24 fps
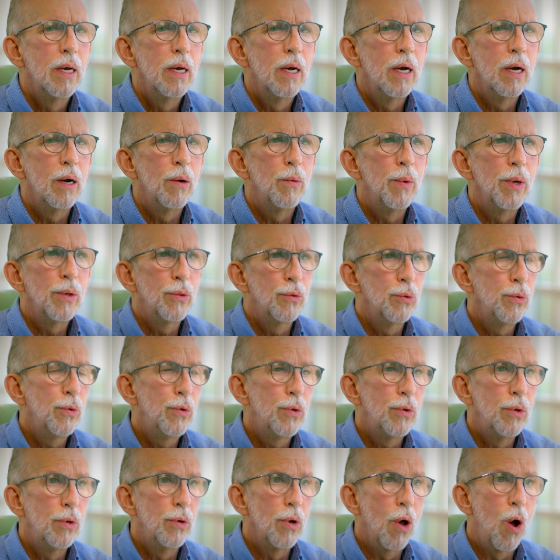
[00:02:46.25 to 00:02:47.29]
went through
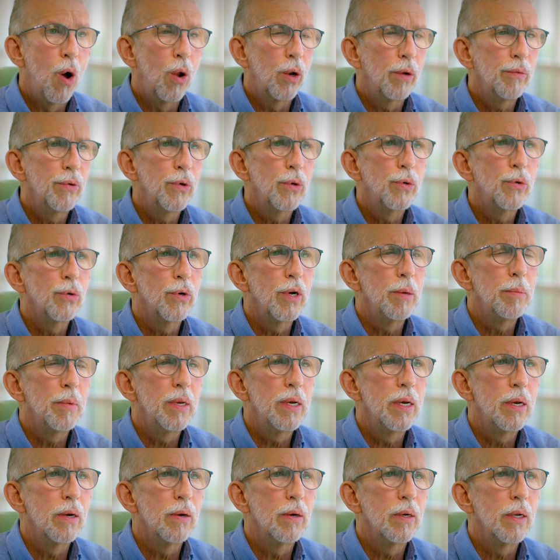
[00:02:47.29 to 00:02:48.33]
all of her
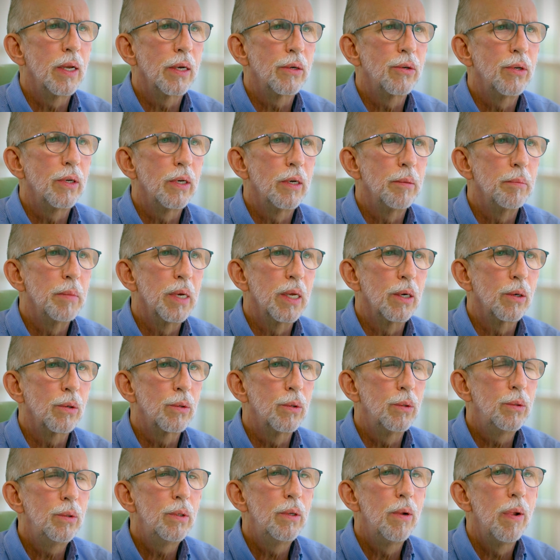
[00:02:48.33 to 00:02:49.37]
treatment here at Lexington
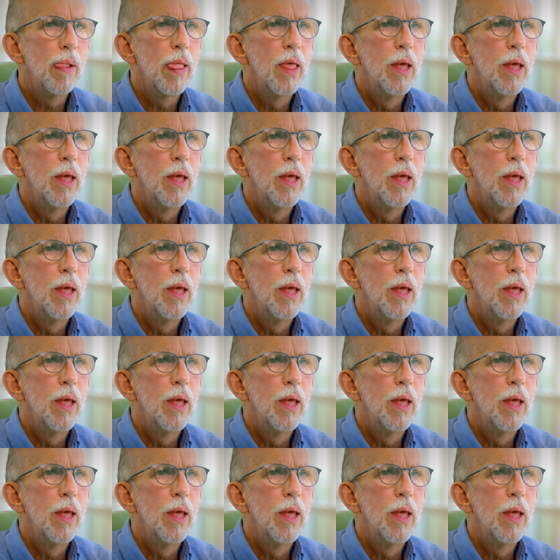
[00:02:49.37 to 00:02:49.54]
Medical,